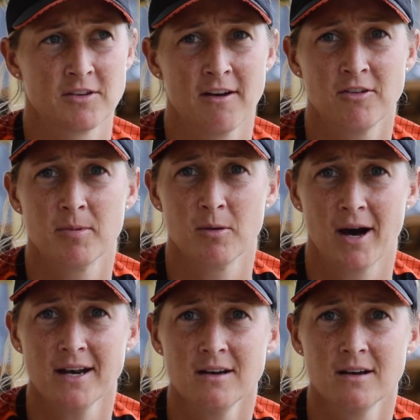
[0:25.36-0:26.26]
Does it have to
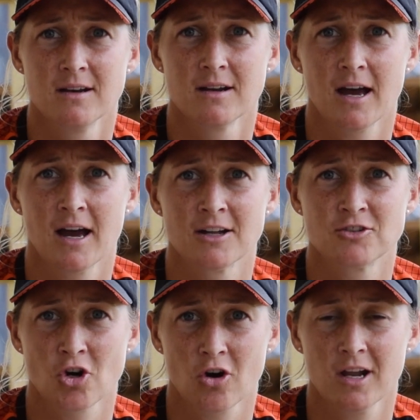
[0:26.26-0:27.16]
be one?
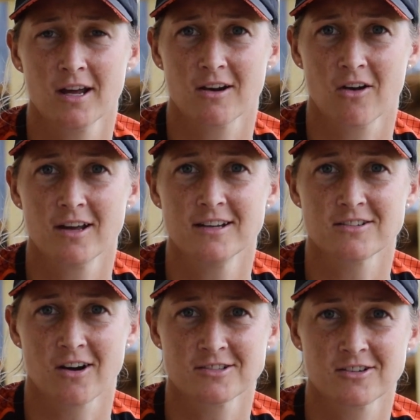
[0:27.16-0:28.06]
Chocolate,
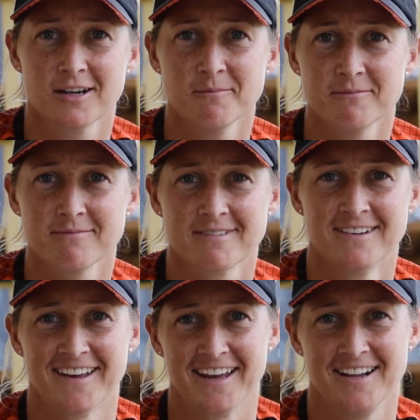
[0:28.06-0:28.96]
lollies, ice cream,
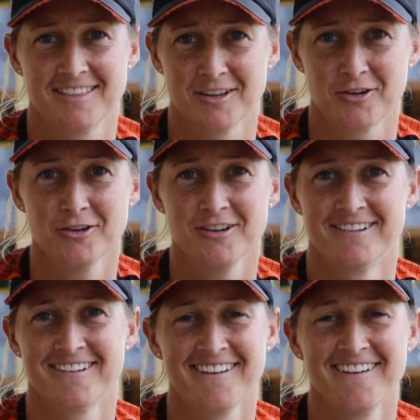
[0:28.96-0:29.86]
anything good.